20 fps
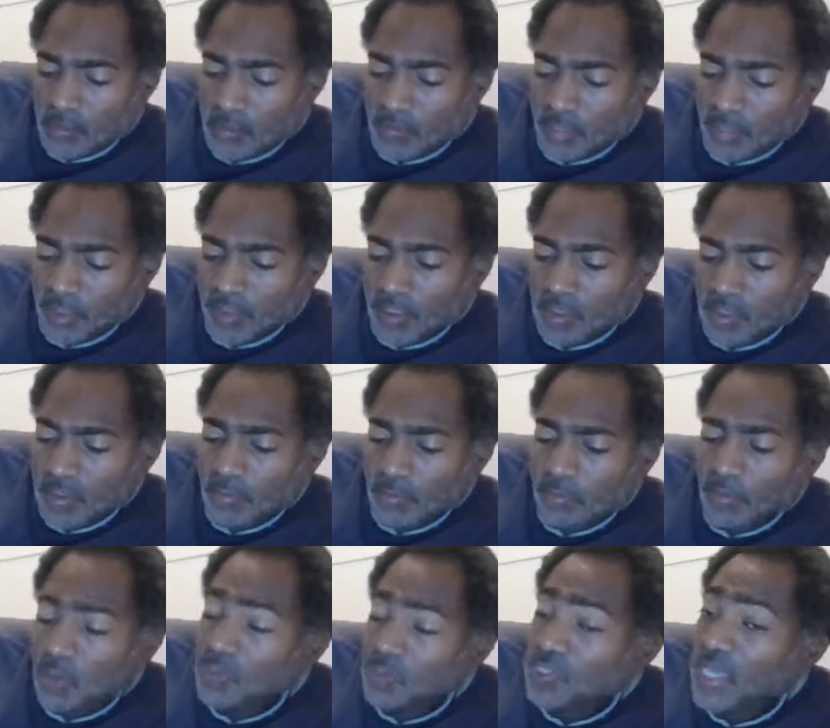But the
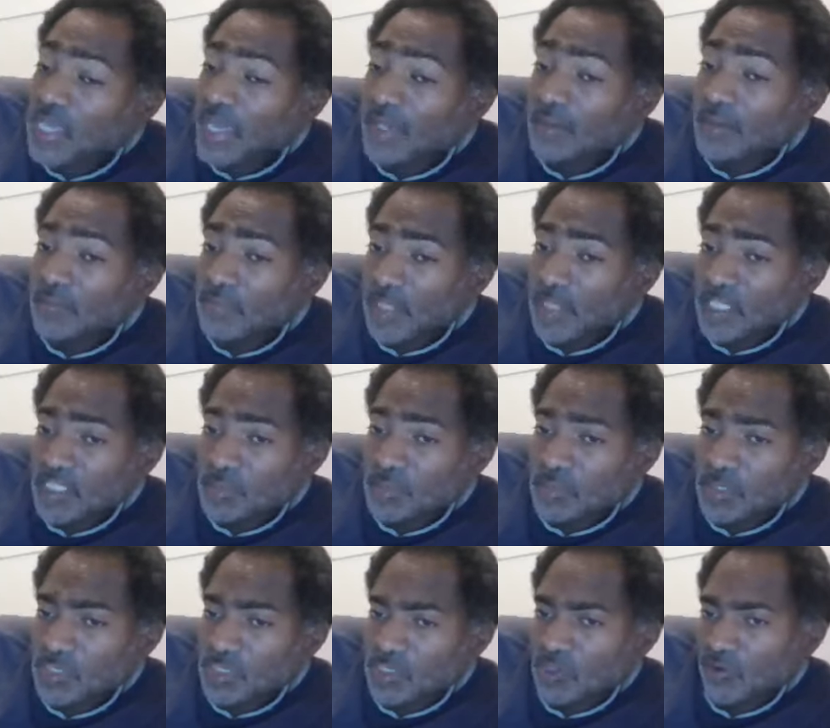Most High and blessed
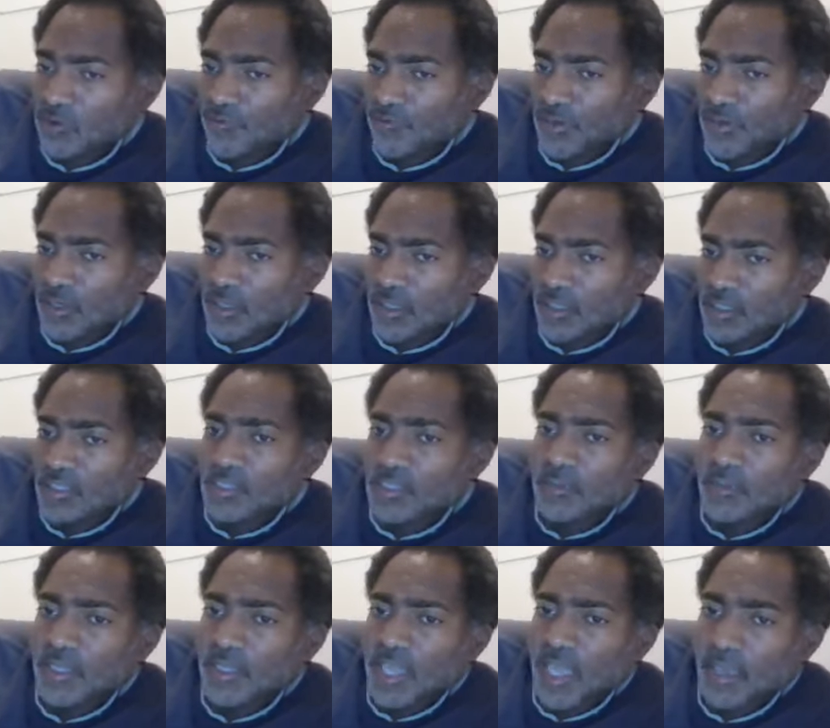me so far is
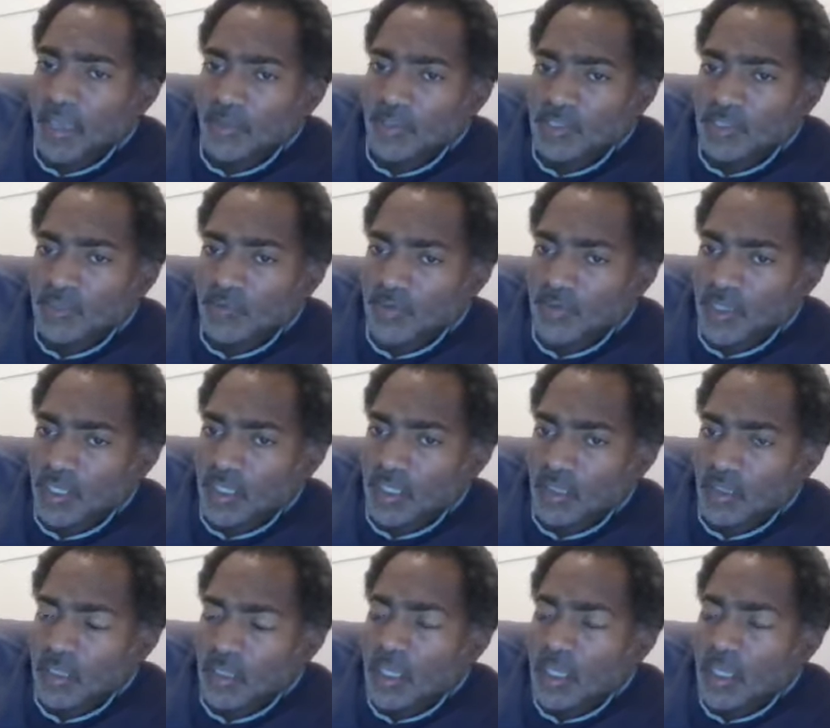to be able to read.